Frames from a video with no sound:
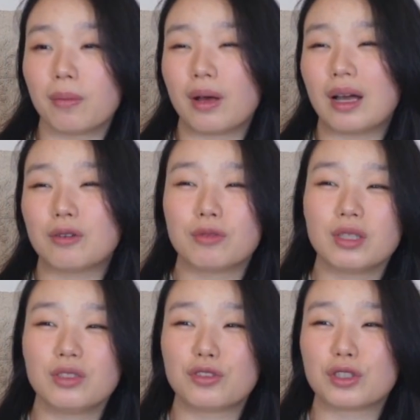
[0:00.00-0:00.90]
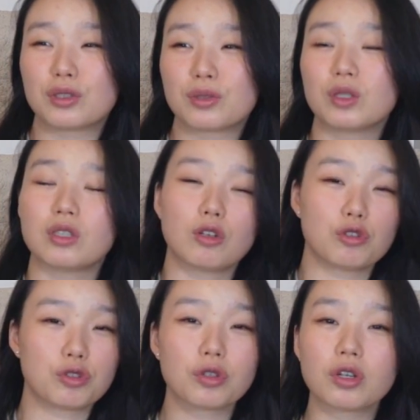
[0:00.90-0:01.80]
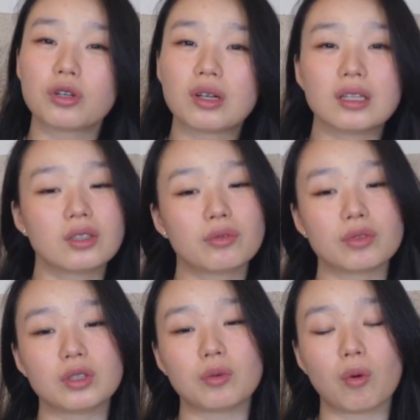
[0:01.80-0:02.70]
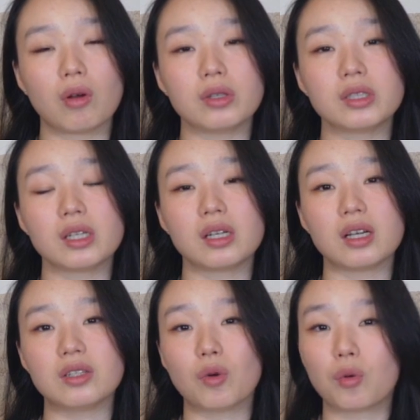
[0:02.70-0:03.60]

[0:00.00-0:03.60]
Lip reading: but I really just was unsure. I didn't really want an